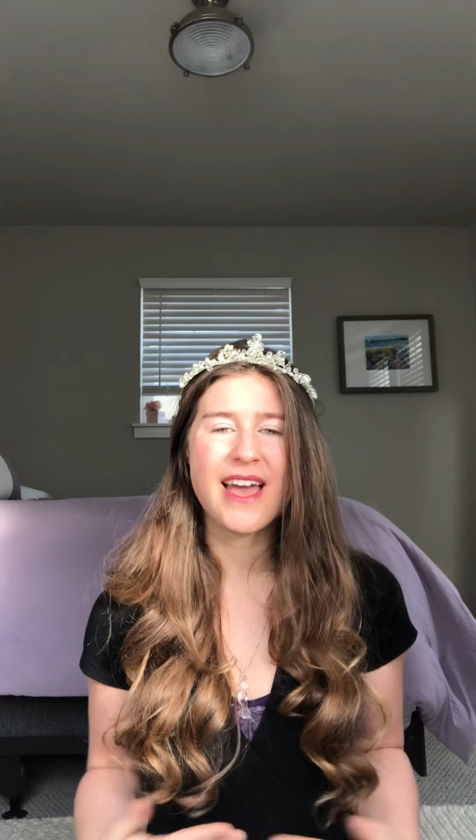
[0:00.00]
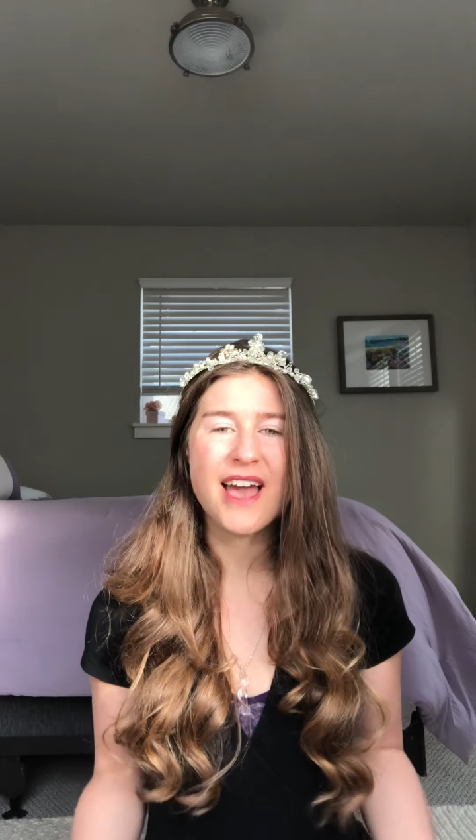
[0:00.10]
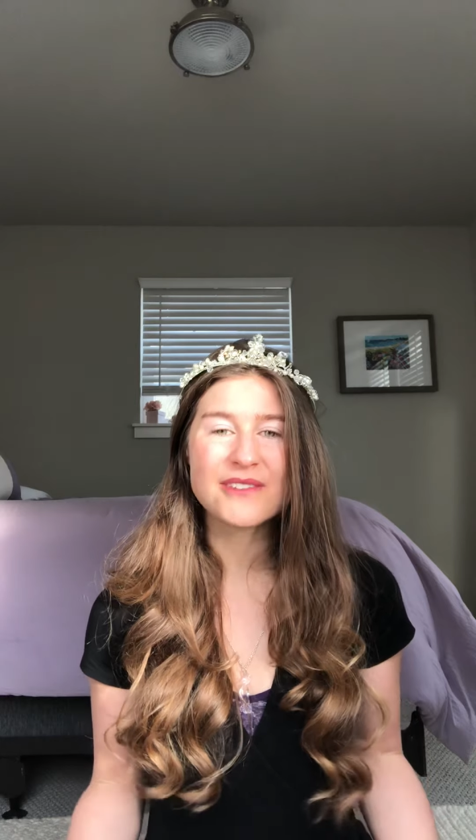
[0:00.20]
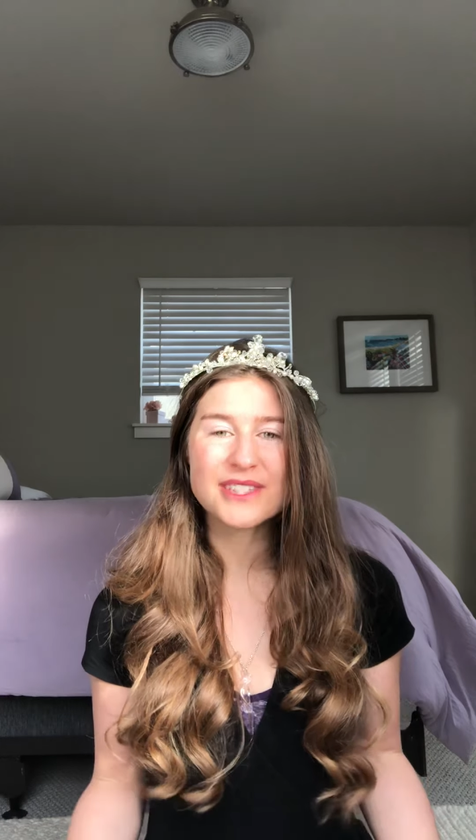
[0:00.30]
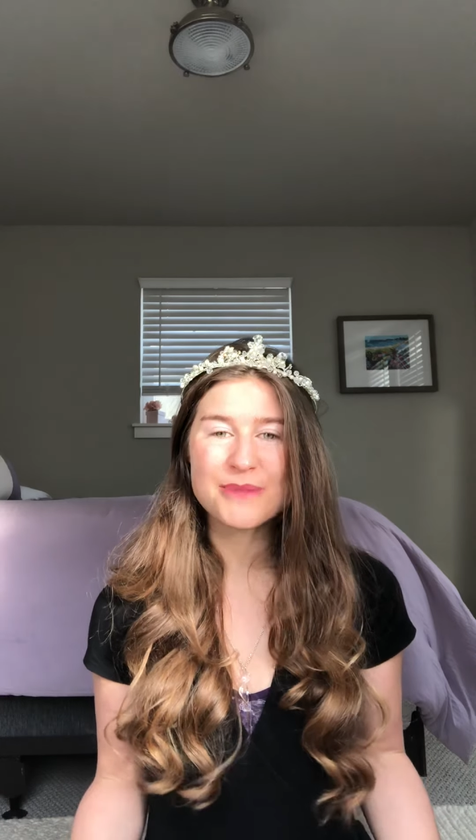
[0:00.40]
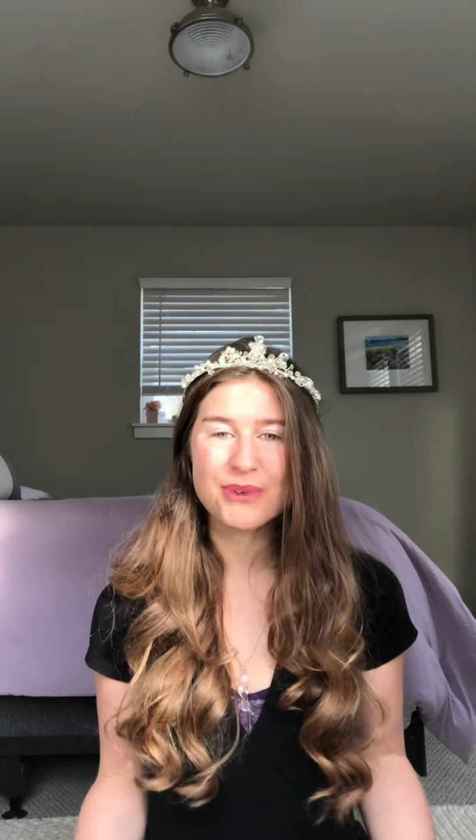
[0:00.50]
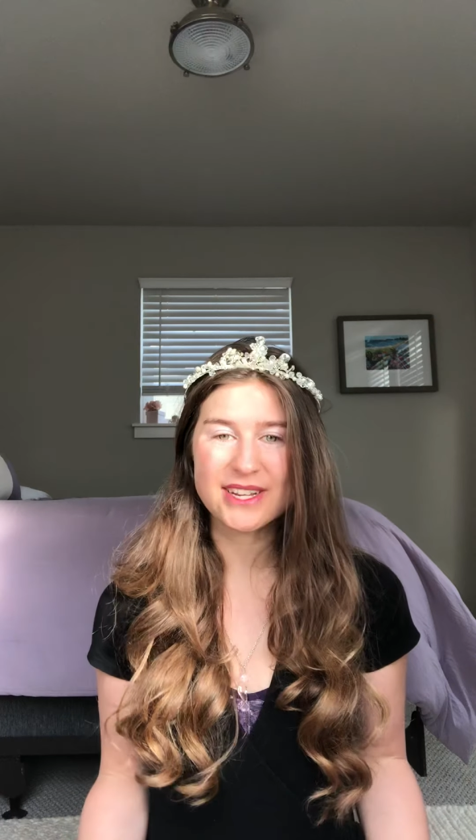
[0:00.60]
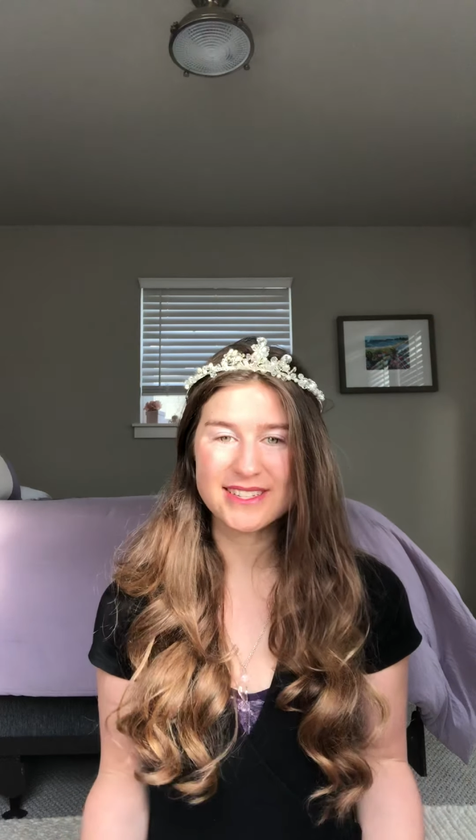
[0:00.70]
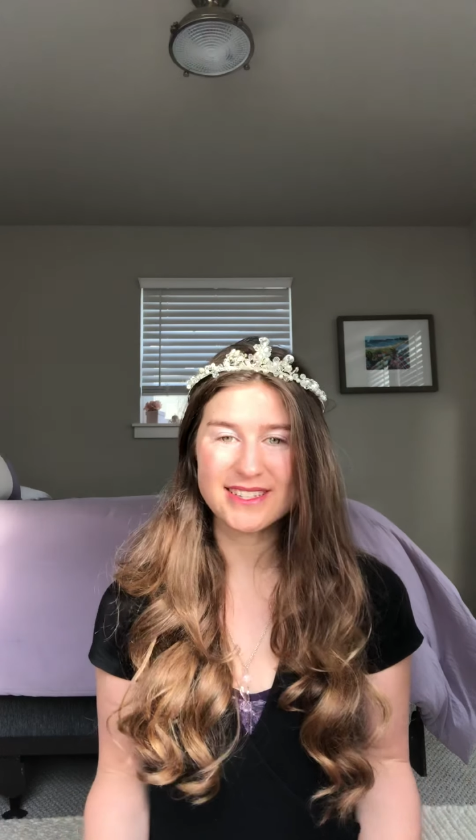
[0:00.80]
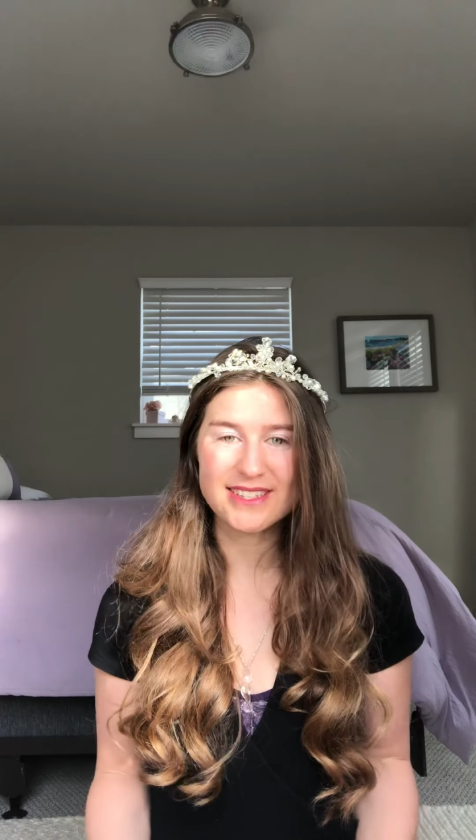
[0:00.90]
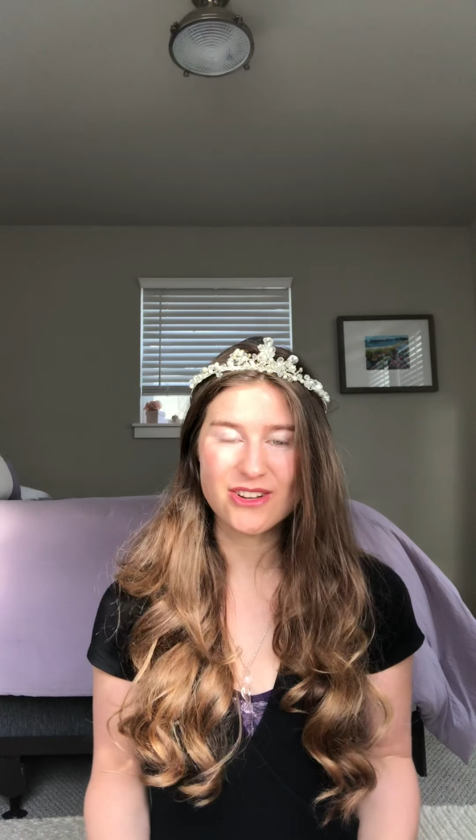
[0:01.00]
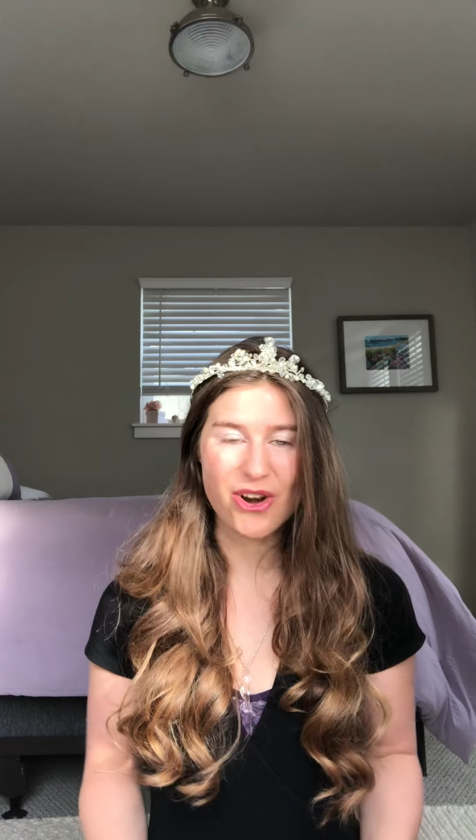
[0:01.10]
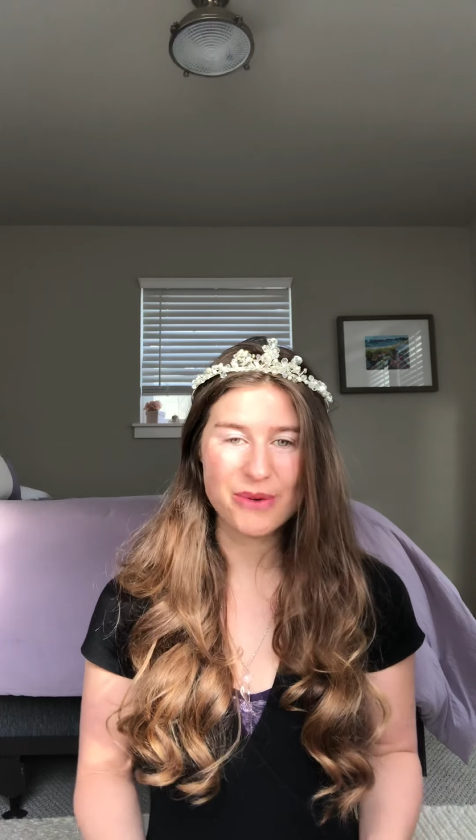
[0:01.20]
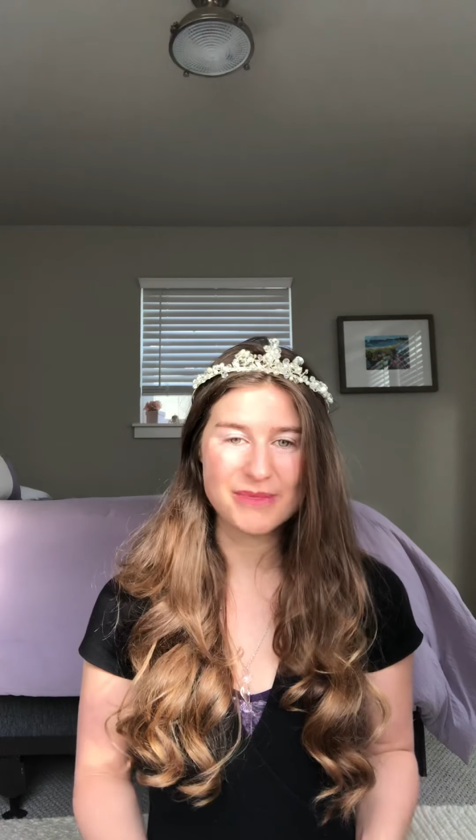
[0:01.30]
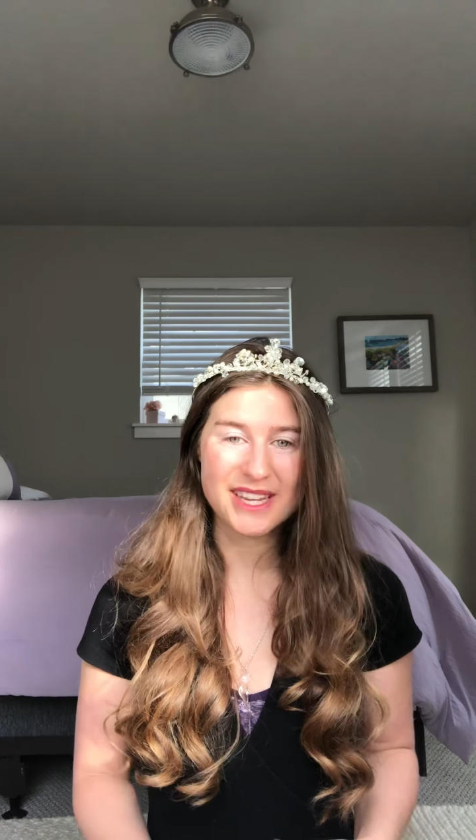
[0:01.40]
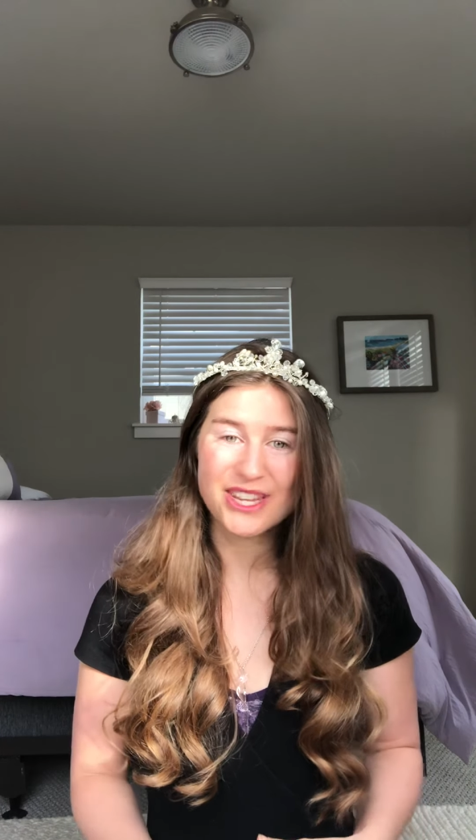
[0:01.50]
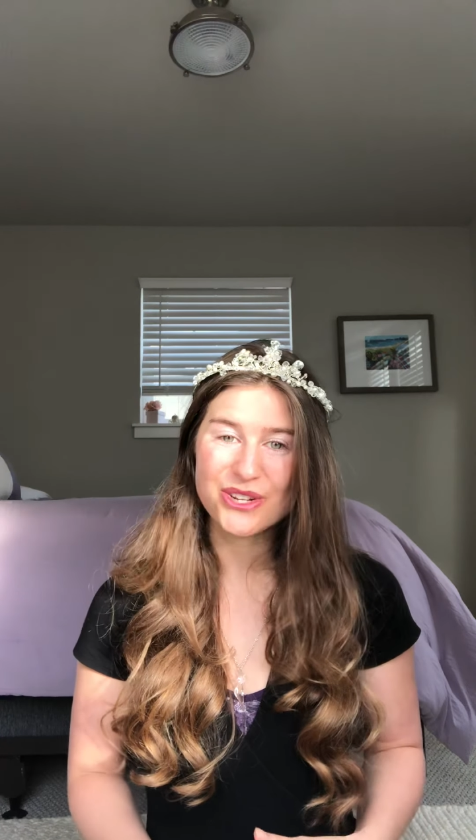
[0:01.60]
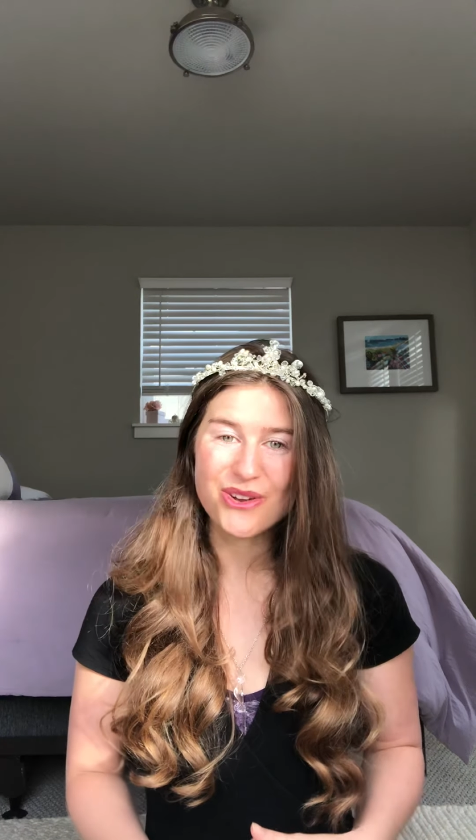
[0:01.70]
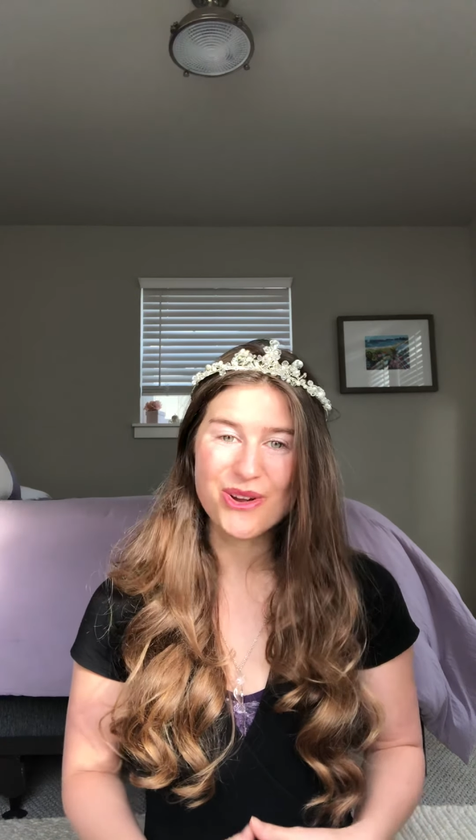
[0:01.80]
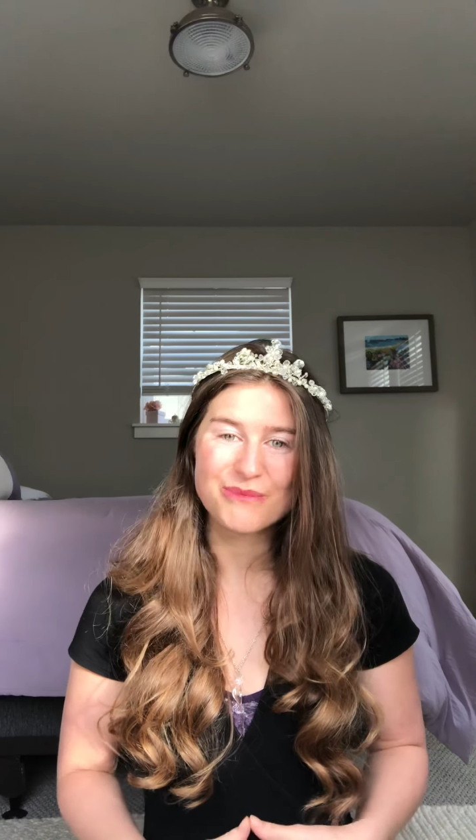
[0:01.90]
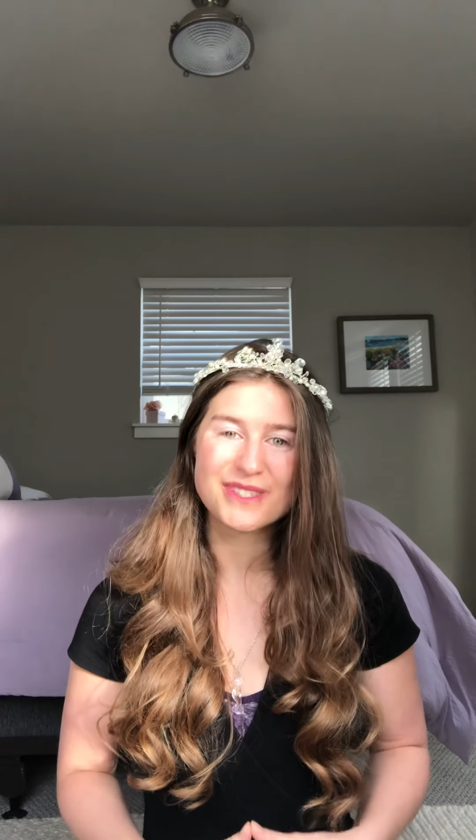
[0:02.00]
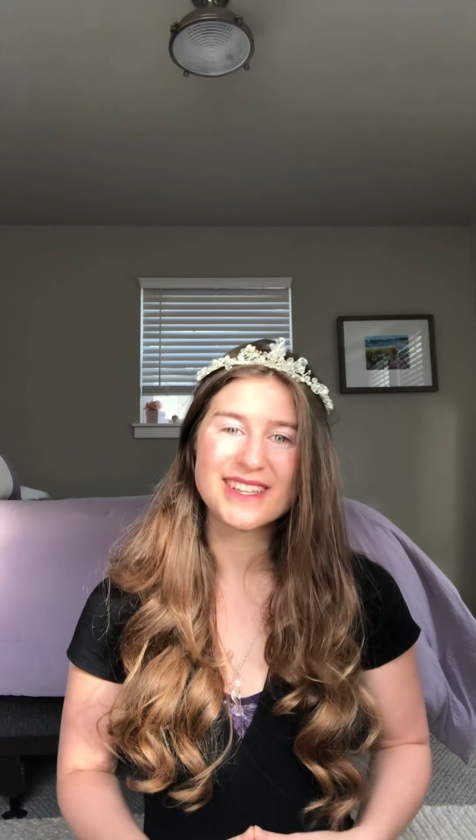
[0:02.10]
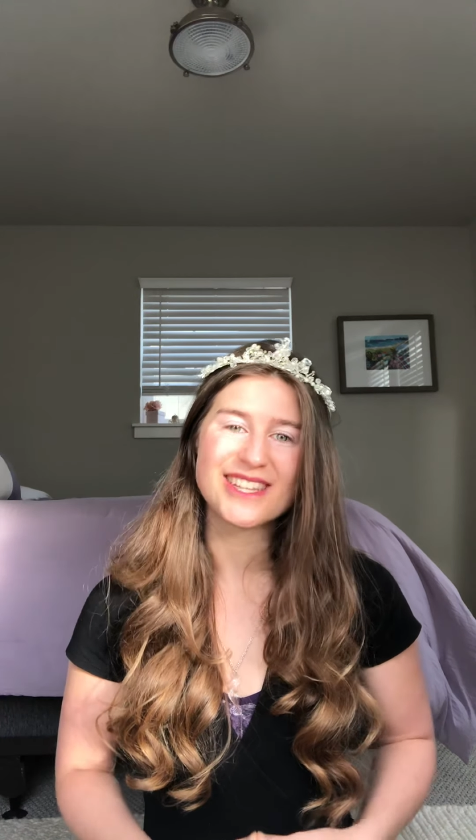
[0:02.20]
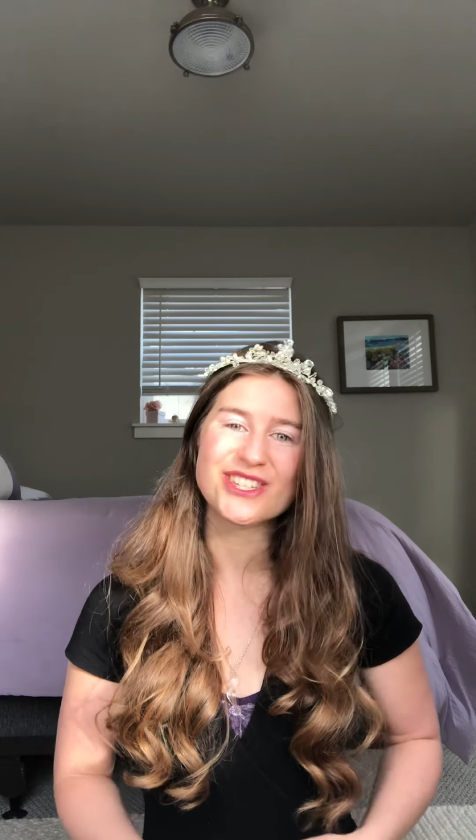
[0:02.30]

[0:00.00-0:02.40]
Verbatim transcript: a heavenly presence and harmony in your homes.